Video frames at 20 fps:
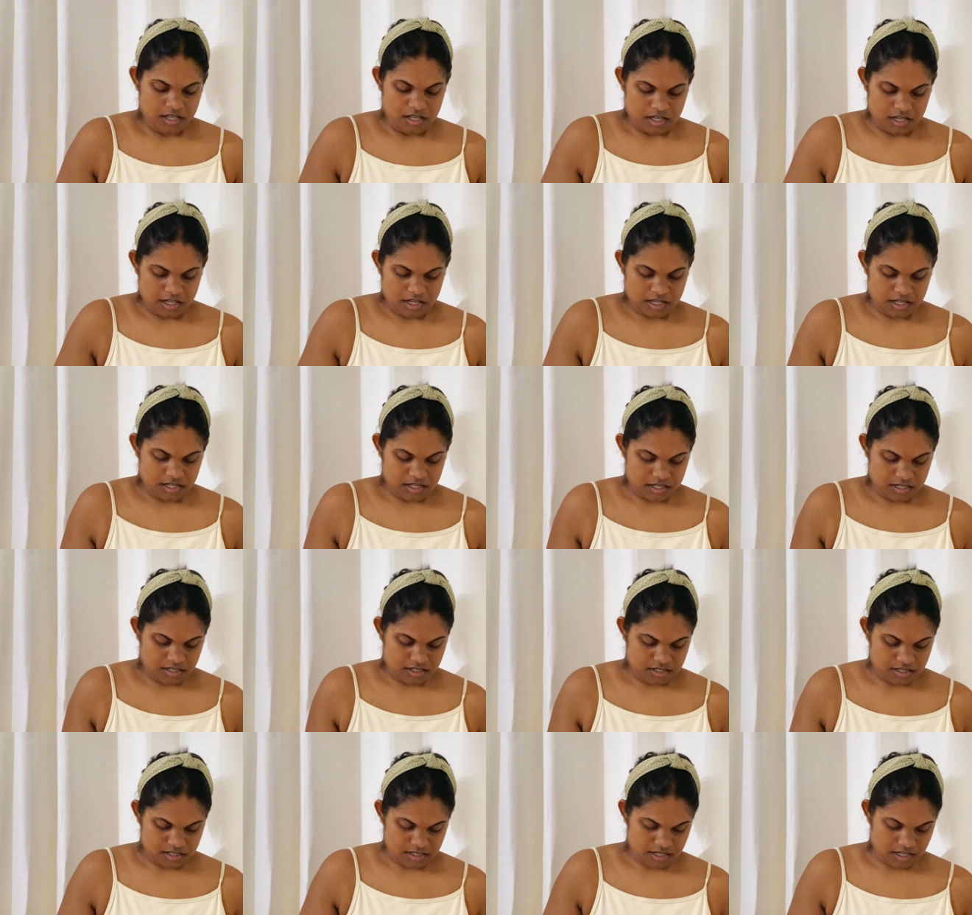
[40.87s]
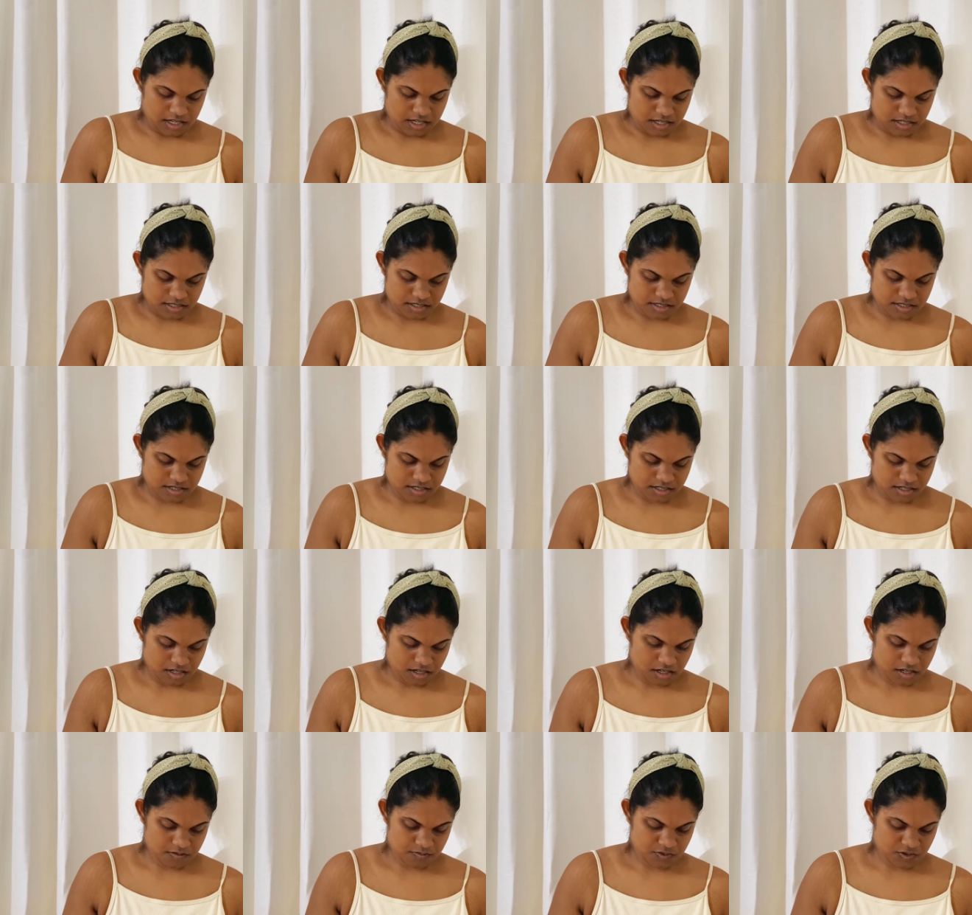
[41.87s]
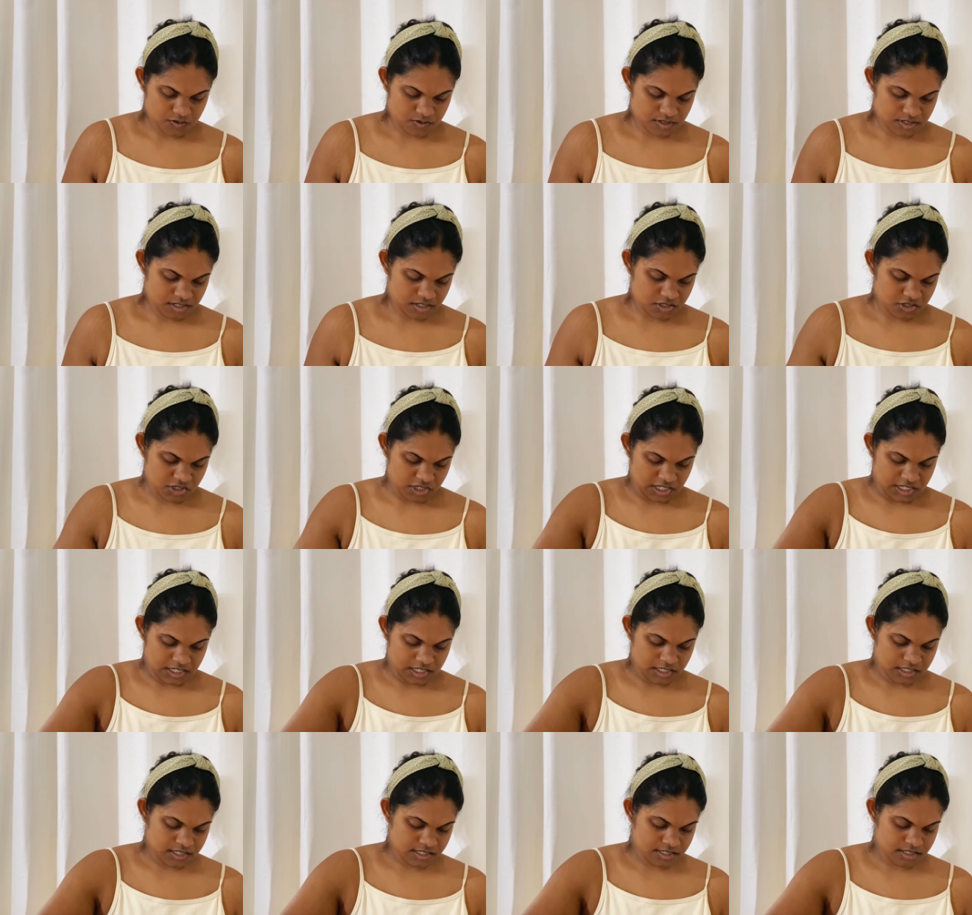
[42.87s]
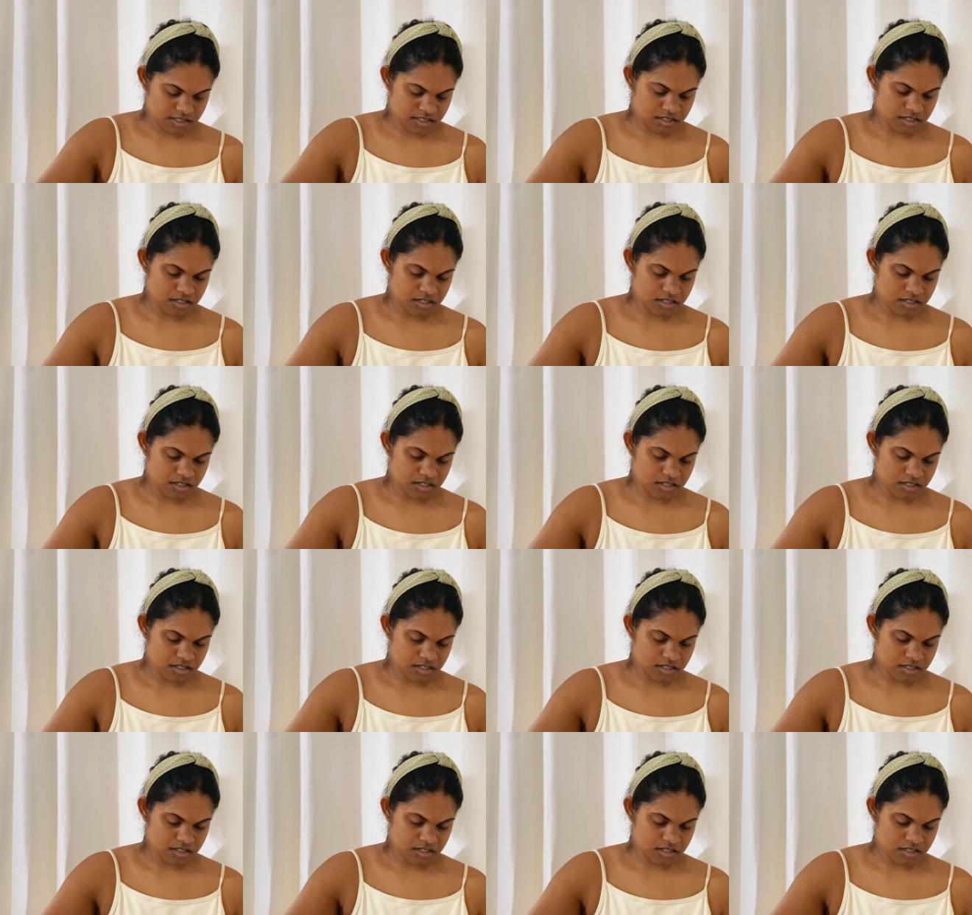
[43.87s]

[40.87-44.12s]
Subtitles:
And next, I'm using Janet's